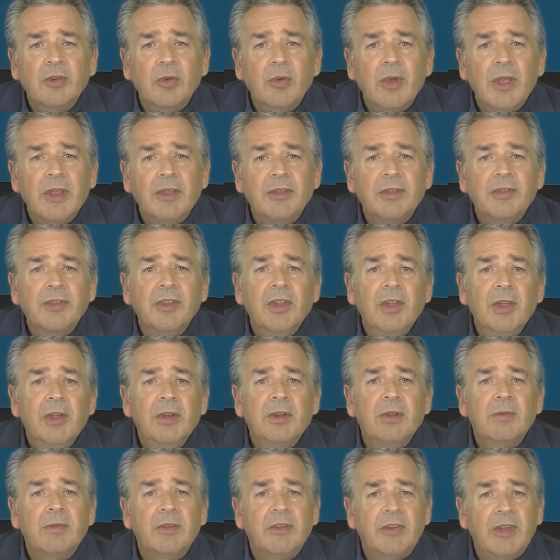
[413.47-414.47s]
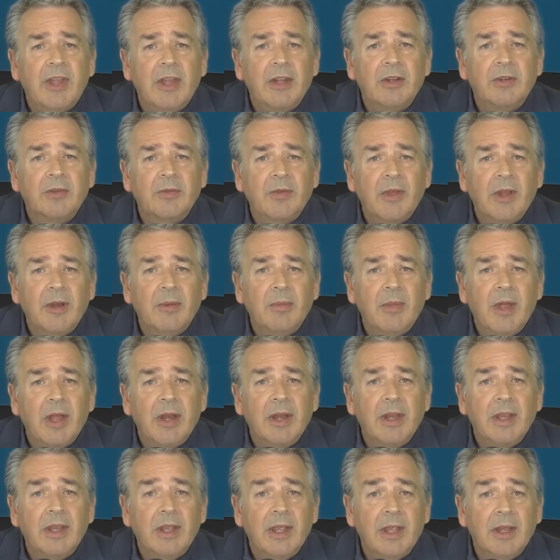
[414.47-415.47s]
to a third of his hedge fund
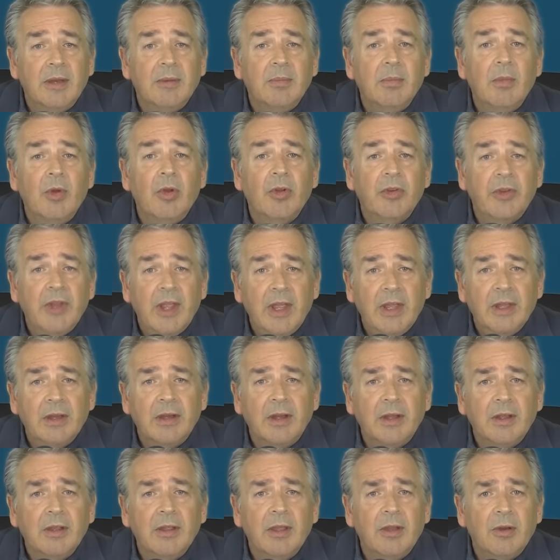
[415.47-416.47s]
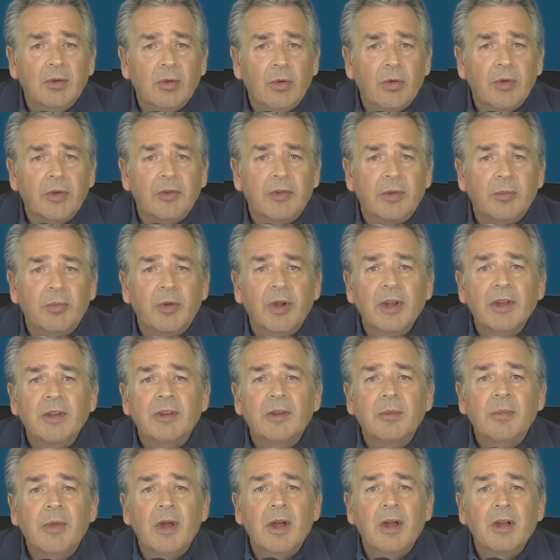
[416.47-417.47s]
money in Moderna in order to
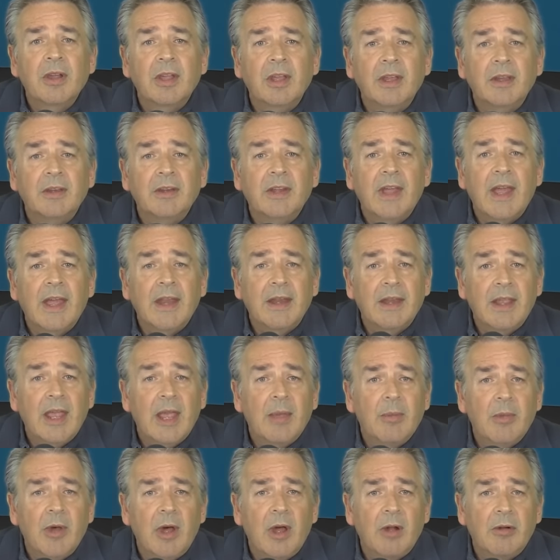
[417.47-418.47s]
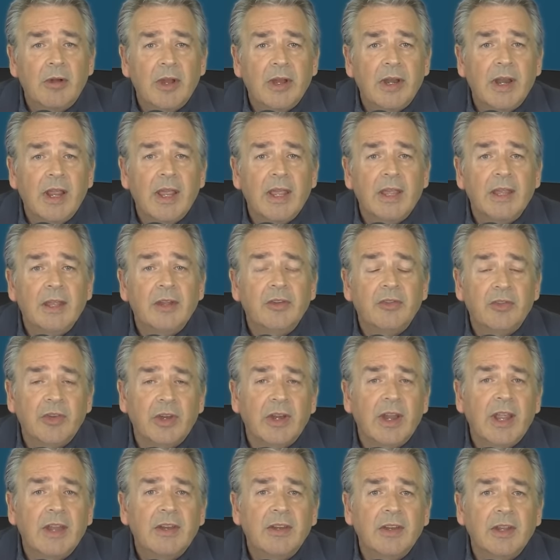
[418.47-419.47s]
bring to market an mRNA
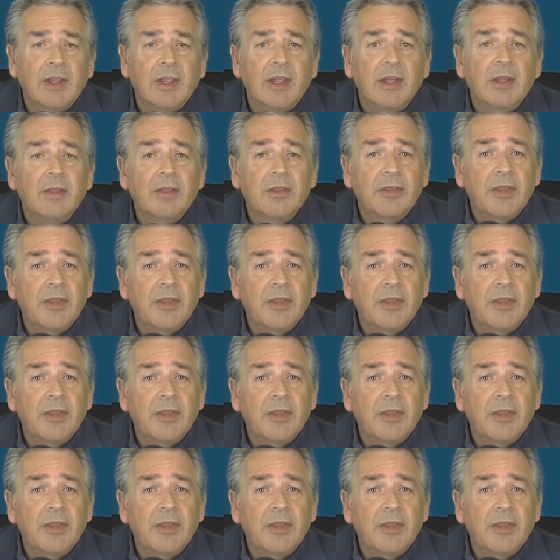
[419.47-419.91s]
genetic